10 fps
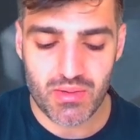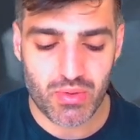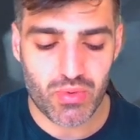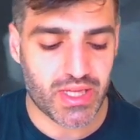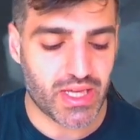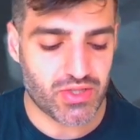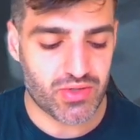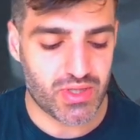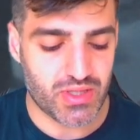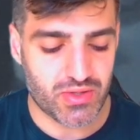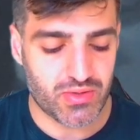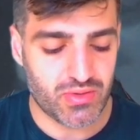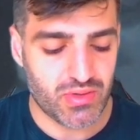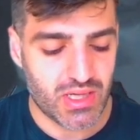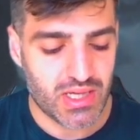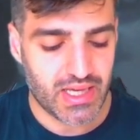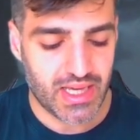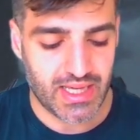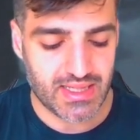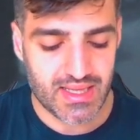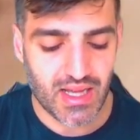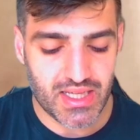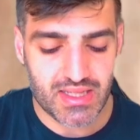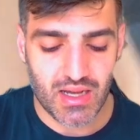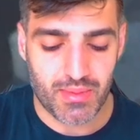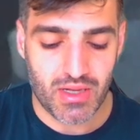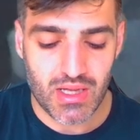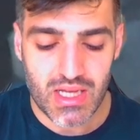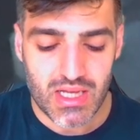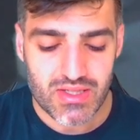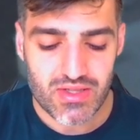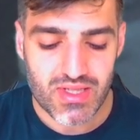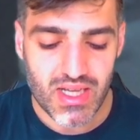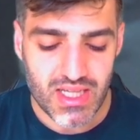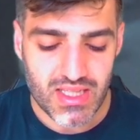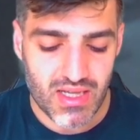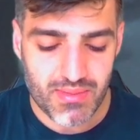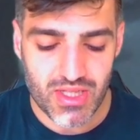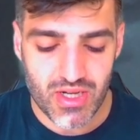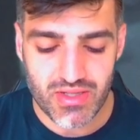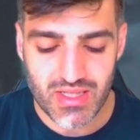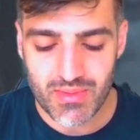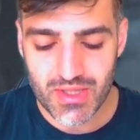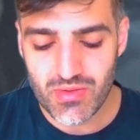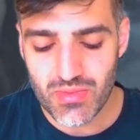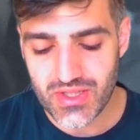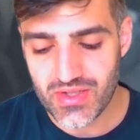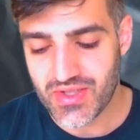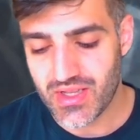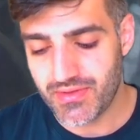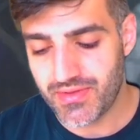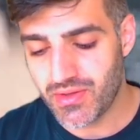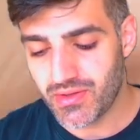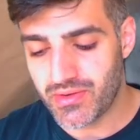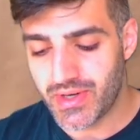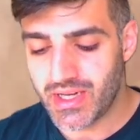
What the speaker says: will get you into a Sakitama. So Sakitama and Aratama, 2 monsters on the field already.